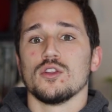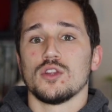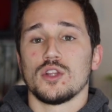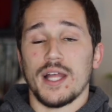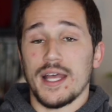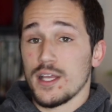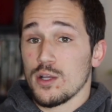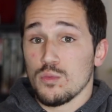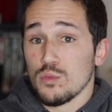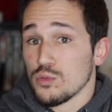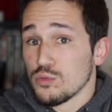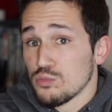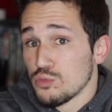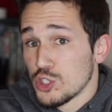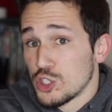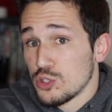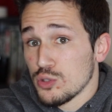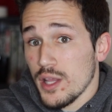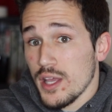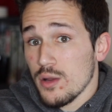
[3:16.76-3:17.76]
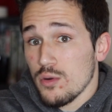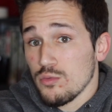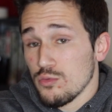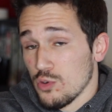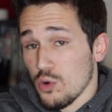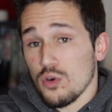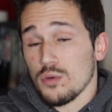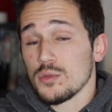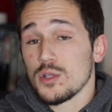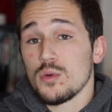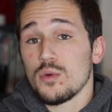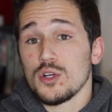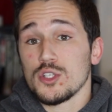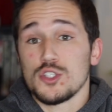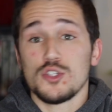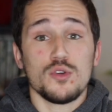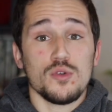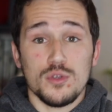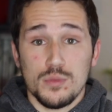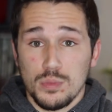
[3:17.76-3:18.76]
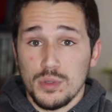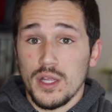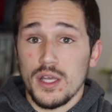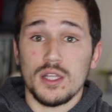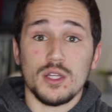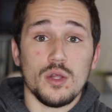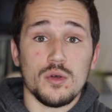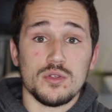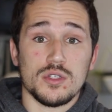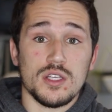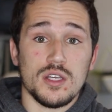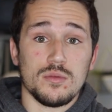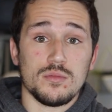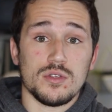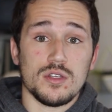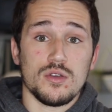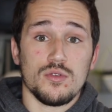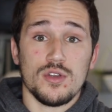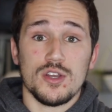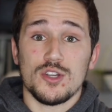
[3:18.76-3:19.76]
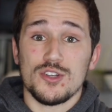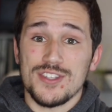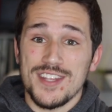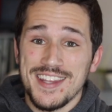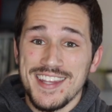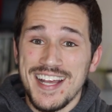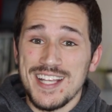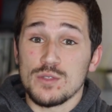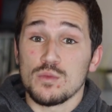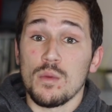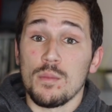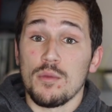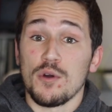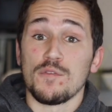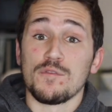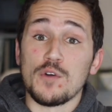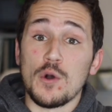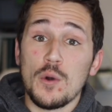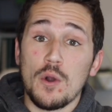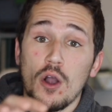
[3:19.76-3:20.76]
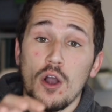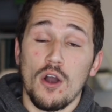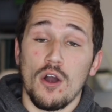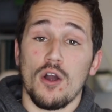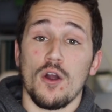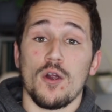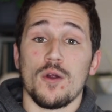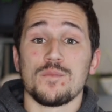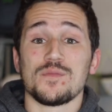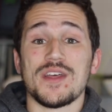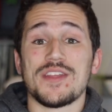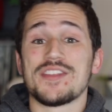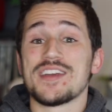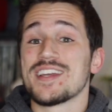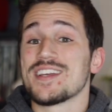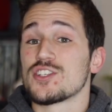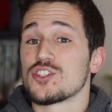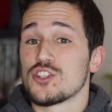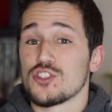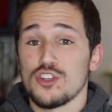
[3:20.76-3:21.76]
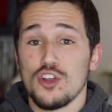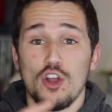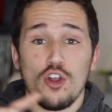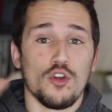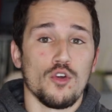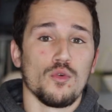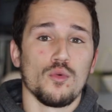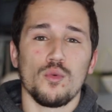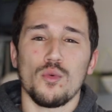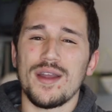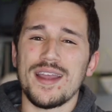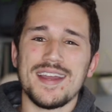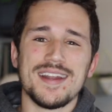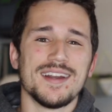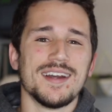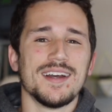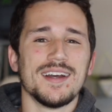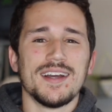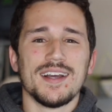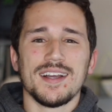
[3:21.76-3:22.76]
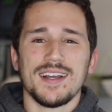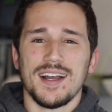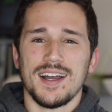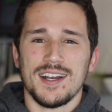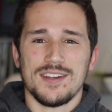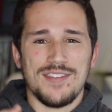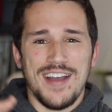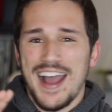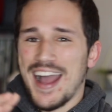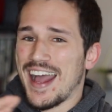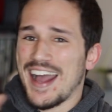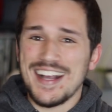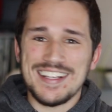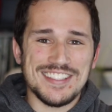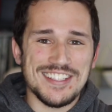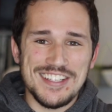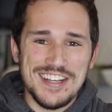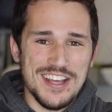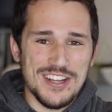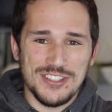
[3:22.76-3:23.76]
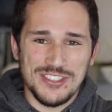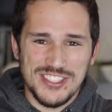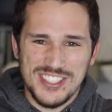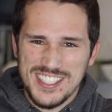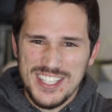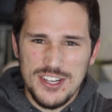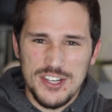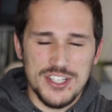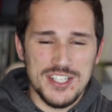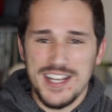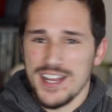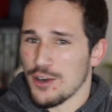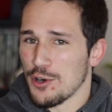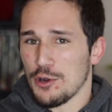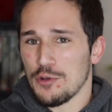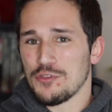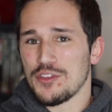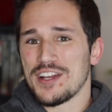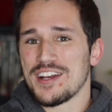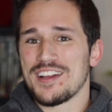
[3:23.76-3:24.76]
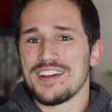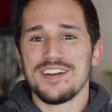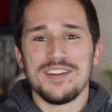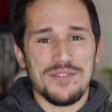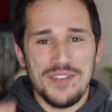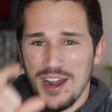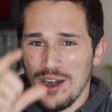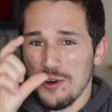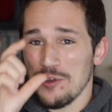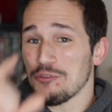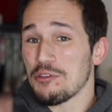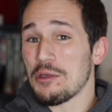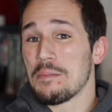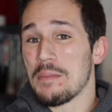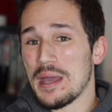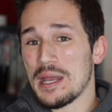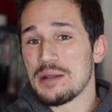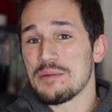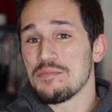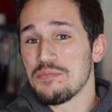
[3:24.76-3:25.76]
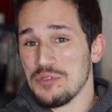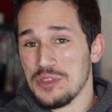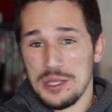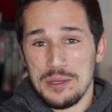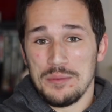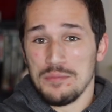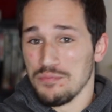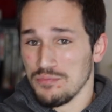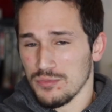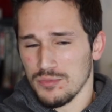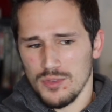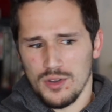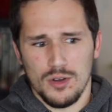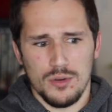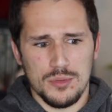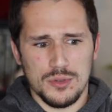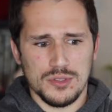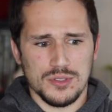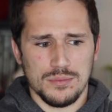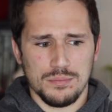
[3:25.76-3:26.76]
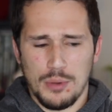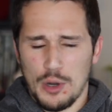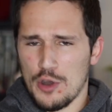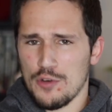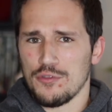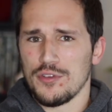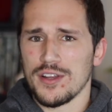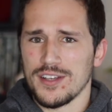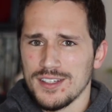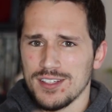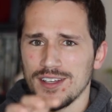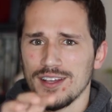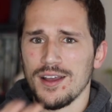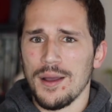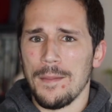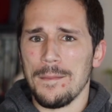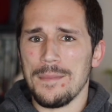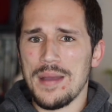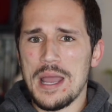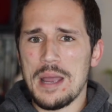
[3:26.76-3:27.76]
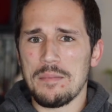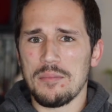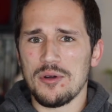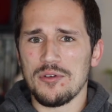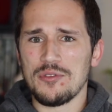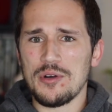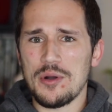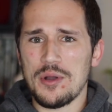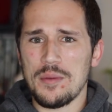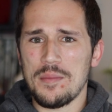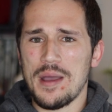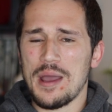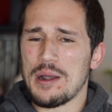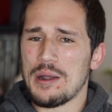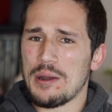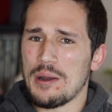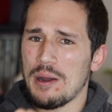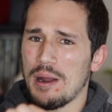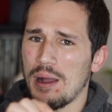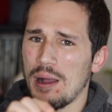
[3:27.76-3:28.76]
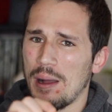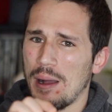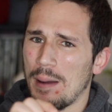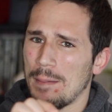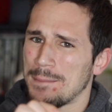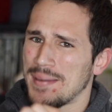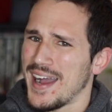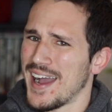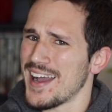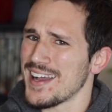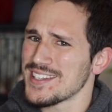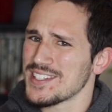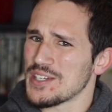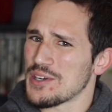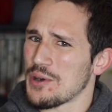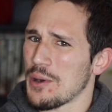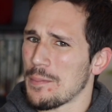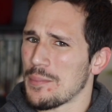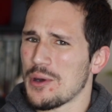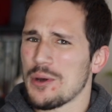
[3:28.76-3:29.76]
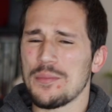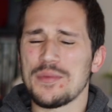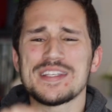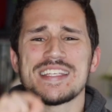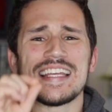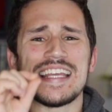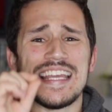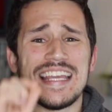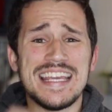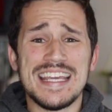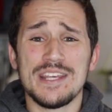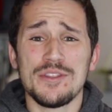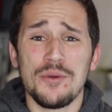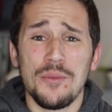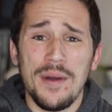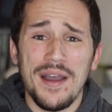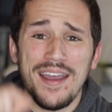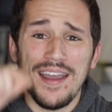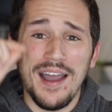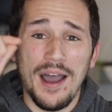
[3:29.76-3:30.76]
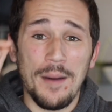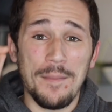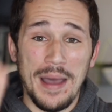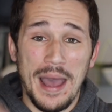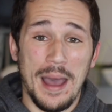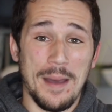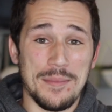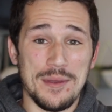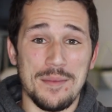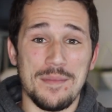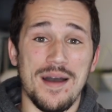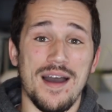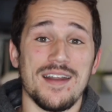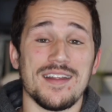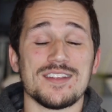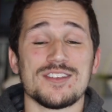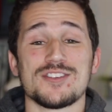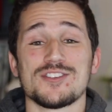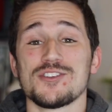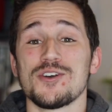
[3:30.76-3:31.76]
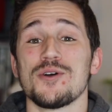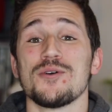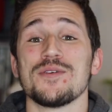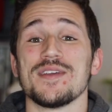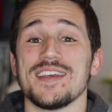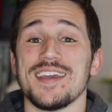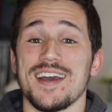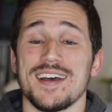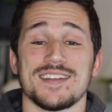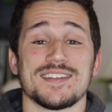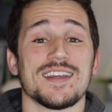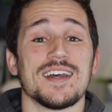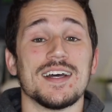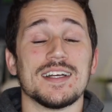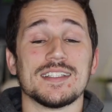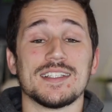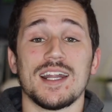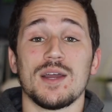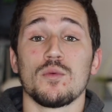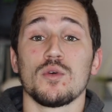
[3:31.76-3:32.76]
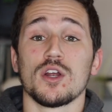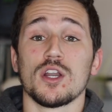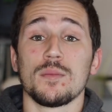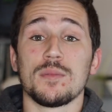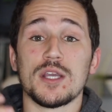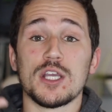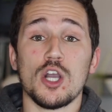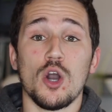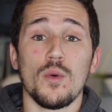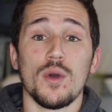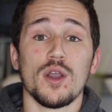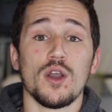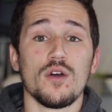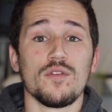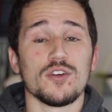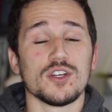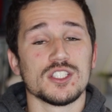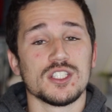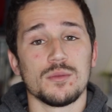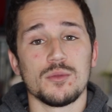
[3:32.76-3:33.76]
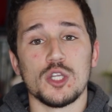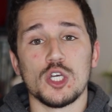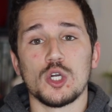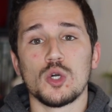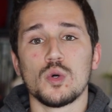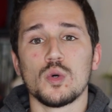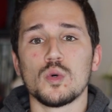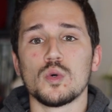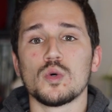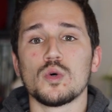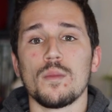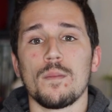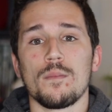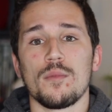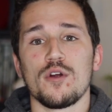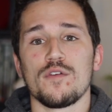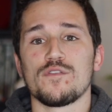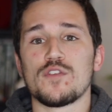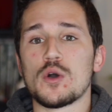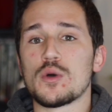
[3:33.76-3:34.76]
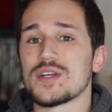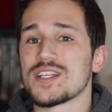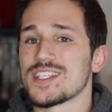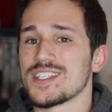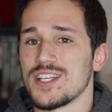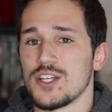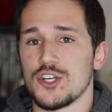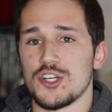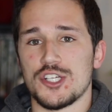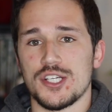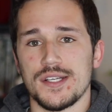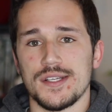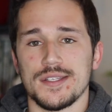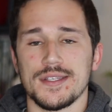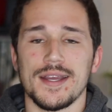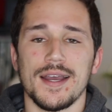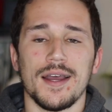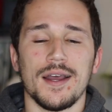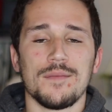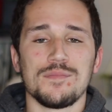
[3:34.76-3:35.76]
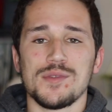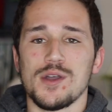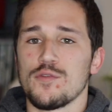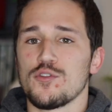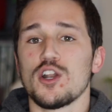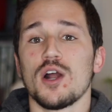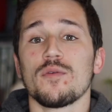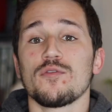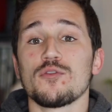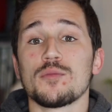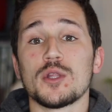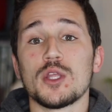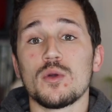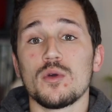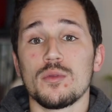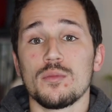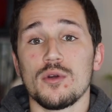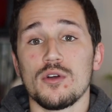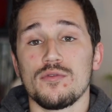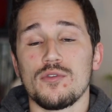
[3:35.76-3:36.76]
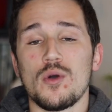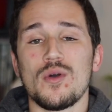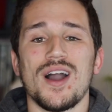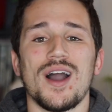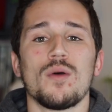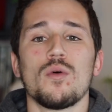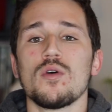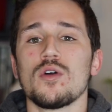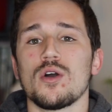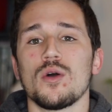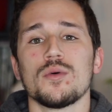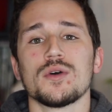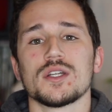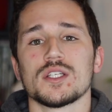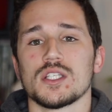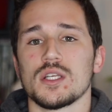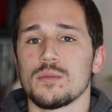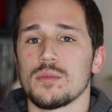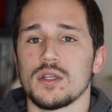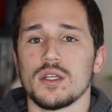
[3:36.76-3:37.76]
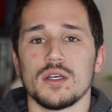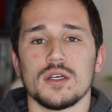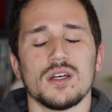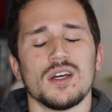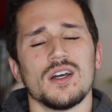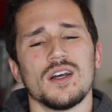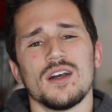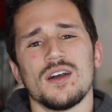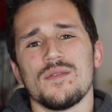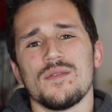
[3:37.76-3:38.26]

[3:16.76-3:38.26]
like what Tulane normally wants to do is play low CMC creatures, and that's what merfolk are. I think it's just a great kind of accidental synergy. I don't know if they did I don't know if they made him the almost perfect Bant Merfolk commander by accident on purpose. Either way, I'm happy about it. So yes, today we're gonna be going over some of the cool merfolk synergies. Now if you're not familiar with merfolk, I won't go into some of the